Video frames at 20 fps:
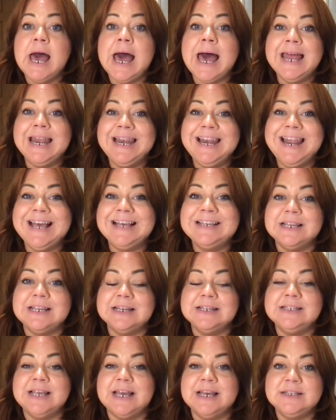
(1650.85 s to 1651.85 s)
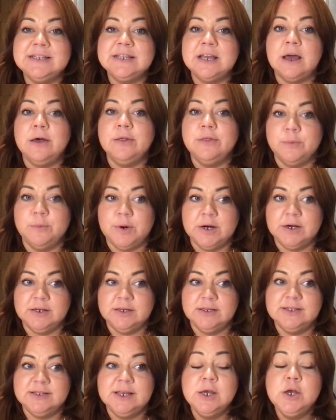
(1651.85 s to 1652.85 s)
unless assessed
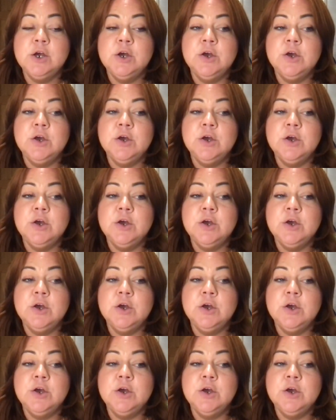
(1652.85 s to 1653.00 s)
otherwise.